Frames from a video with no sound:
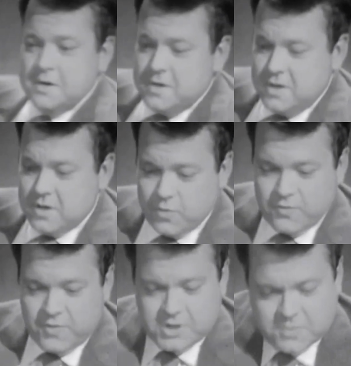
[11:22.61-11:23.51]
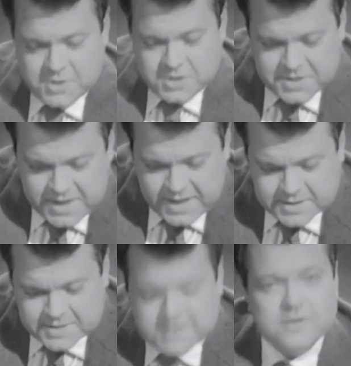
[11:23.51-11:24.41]
in a profession which is taken
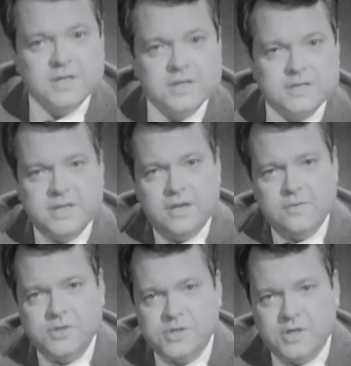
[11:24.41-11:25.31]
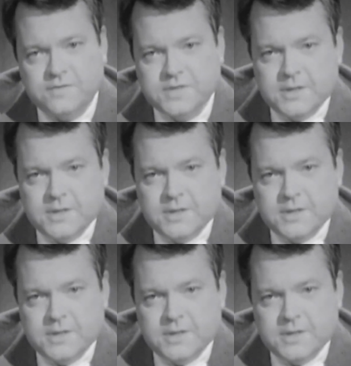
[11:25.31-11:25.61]
seriously and which gives